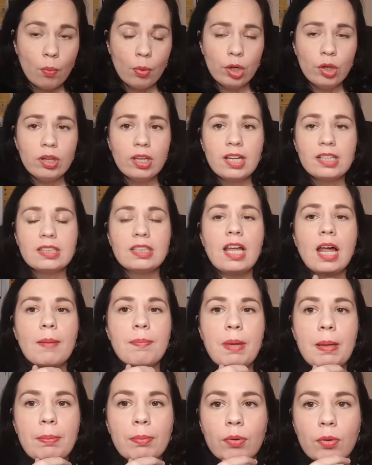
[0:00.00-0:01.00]
What you get is a lot
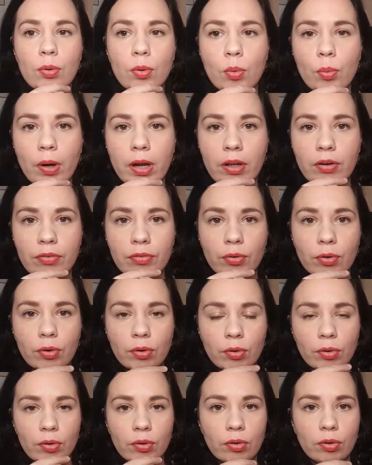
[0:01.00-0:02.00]
of people who wait
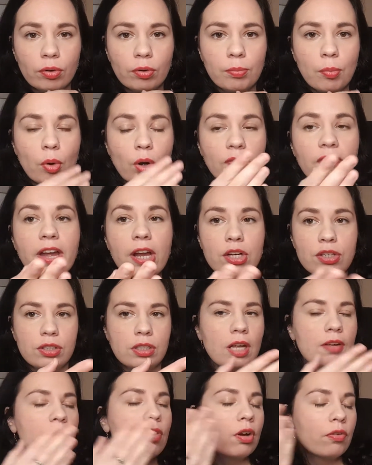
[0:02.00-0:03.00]
for
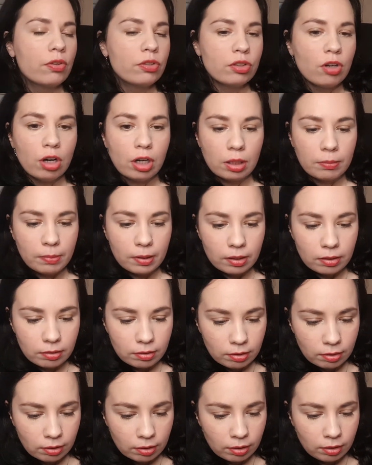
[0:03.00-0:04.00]
motivation. I've heard this
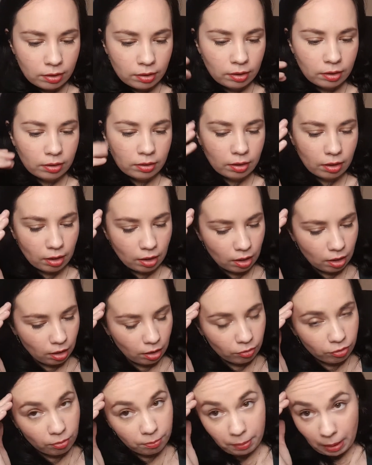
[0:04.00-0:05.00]
argument
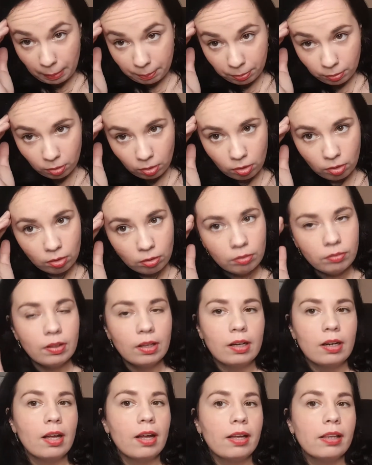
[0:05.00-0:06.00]
from people
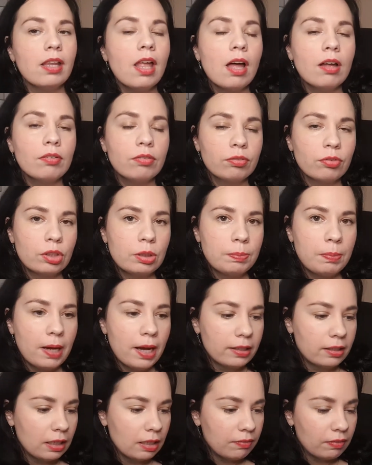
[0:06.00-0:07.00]
that I love,
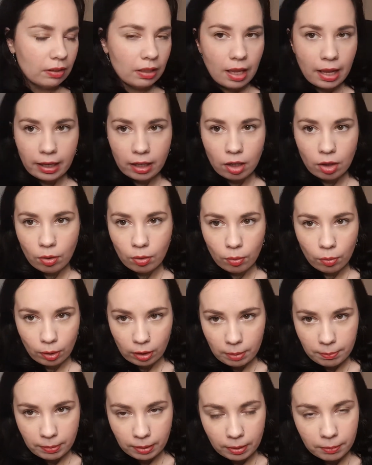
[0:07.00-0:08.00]
respect, and even like
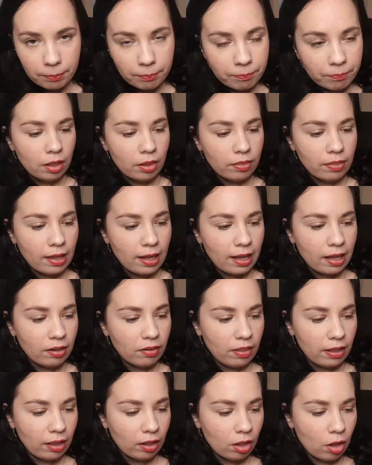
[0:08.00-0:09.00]
quite a bit,
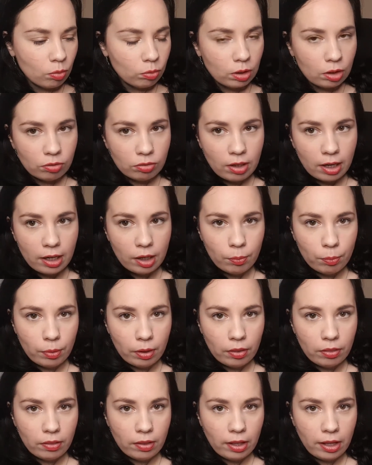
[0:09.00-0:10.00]
that they'll only write
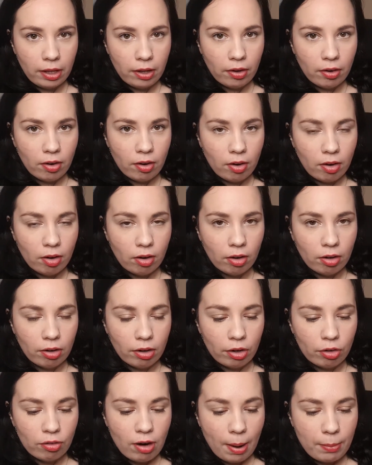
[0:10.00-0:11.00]
when they are
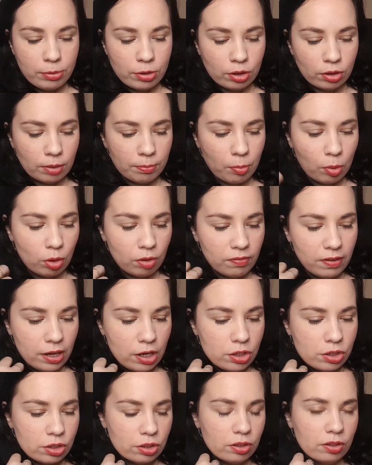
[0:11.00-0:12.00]
enraptured in
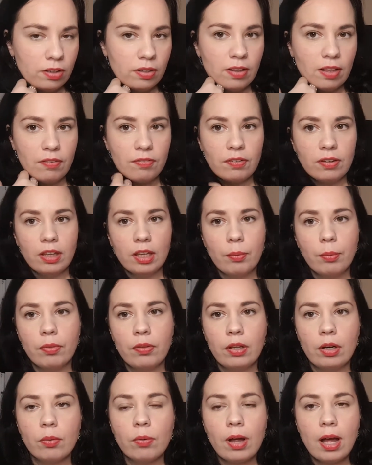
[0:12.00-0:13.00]
motivation, and they feel like when
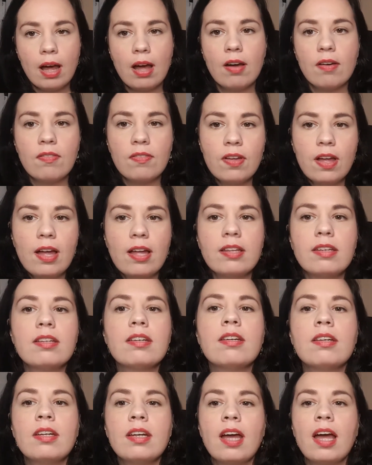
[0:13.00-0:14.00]
they don't have that
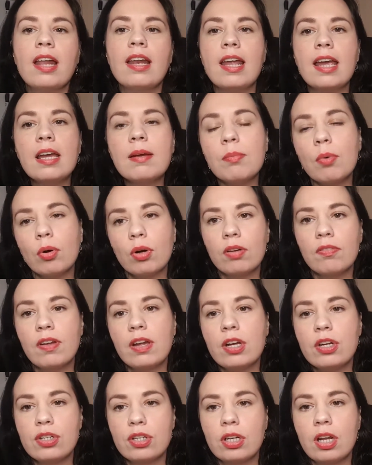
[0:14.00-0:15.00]
innate
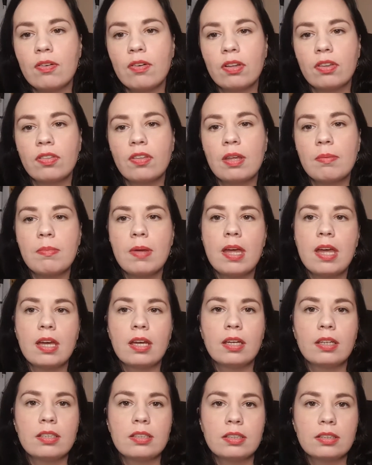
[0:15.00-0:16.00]
motivation, everything they
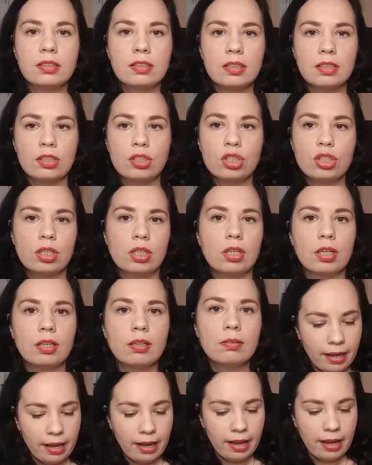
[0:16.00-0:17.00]
make is
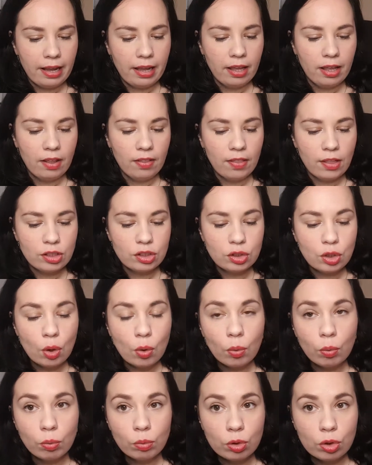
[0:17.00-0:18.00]
shitty. And that's
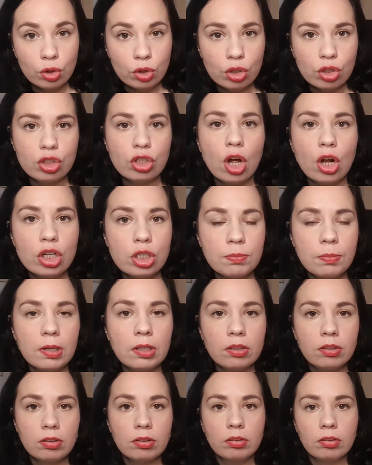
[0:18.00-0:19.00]
no
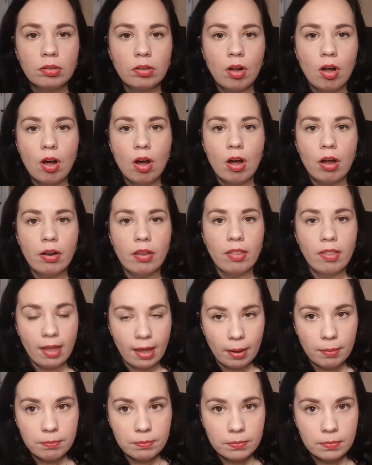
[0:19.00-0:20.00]
judgment on
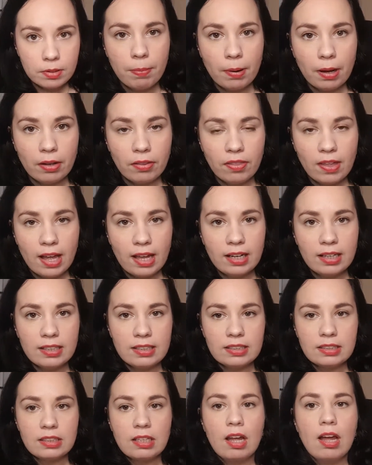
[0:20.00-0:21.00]
them, but that
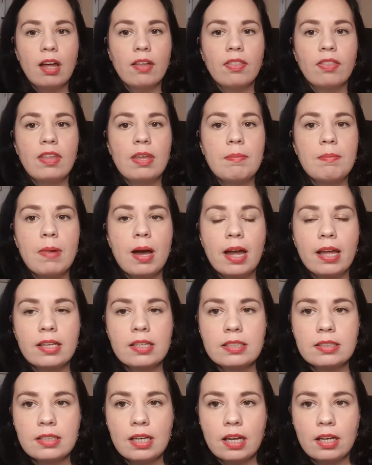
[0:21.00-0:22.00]
is not the
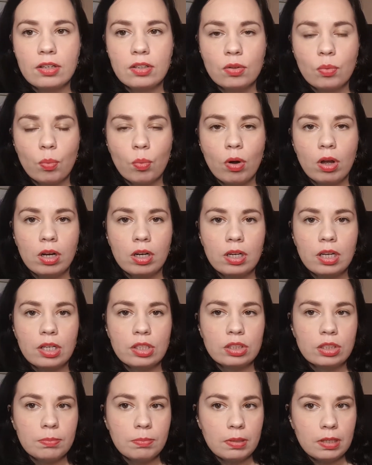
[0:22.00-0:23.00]
mindset one
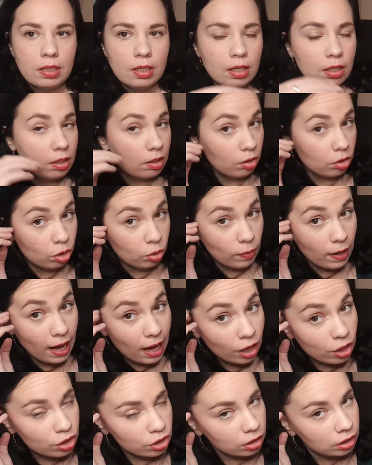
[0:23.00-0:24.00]
needs to be in to
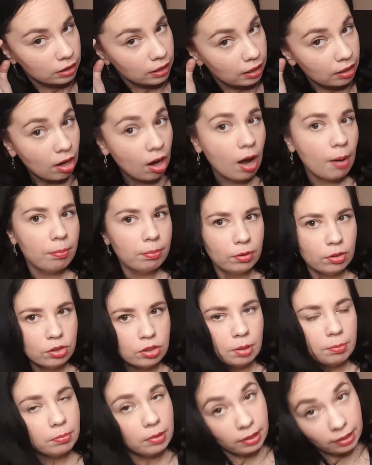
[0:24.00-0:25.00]
actually accomplish
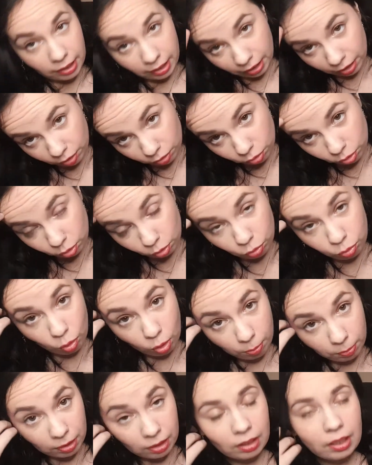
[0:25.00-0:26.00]
something and to
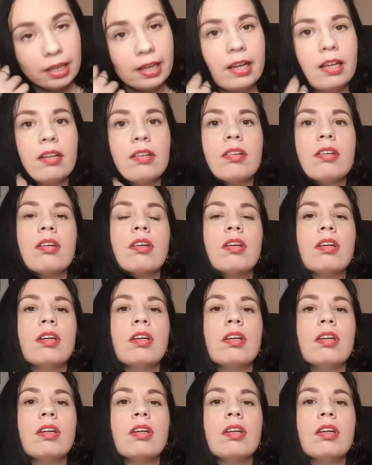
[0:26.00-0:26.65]
formulate